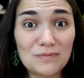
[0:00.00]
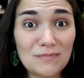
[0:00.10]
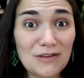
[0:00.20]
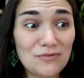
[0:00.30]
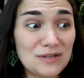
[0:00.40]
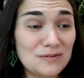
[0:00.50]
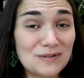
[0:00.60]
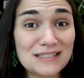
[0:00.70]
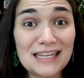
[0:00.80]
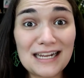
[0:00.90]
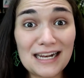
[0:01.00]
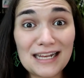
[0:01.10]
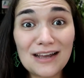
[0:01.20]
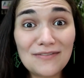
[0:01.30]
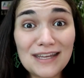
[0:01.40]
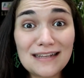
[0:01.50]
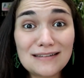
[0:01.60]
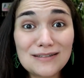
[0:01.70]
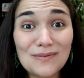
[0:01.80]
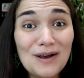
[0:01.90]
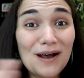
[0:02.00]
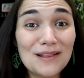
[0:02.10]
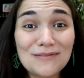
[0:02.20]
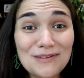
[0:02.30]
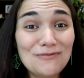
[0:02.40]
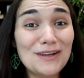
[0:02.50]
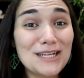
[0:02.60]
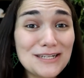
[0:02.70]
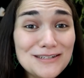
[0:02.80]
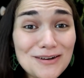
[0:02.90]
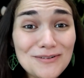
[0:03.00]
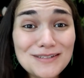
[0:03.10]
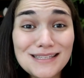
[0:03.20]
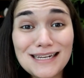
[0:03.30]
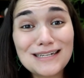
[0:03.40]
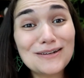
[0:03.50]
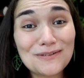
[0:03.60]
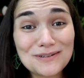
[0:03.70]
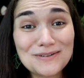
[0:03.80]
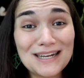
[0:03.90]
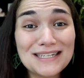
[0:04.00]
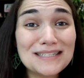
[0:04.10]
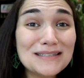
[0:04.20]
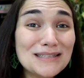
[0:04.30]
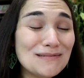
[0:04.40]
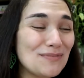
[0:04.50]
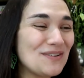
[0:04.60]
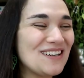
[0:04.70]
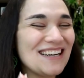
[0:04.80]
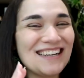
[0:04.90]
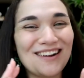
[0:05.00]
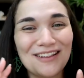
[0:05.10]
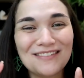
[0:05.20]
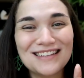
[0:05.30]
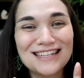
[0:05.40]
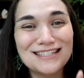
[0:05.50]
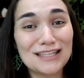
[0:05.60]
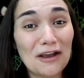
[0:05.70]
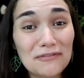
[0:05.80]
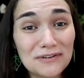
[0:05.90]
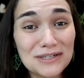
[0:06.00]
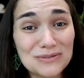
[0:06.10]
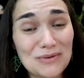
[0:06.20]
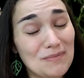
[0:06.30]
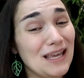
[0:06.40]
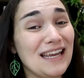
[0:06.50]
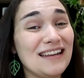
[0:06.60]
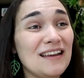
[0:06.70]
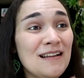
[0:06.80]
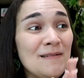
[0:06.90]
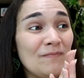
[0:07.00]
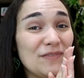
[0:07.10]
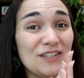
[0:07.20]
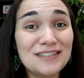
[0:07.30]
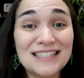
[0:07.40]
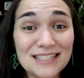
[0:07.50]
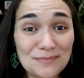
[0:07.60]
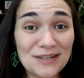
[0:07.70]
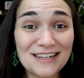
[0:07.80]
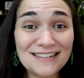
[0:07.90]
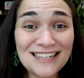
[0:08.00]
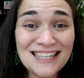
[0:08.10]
my voice wasn't in any of it. So all of the funny jokes that I told you guys in Spore and all of the discoveries we made just disappeared.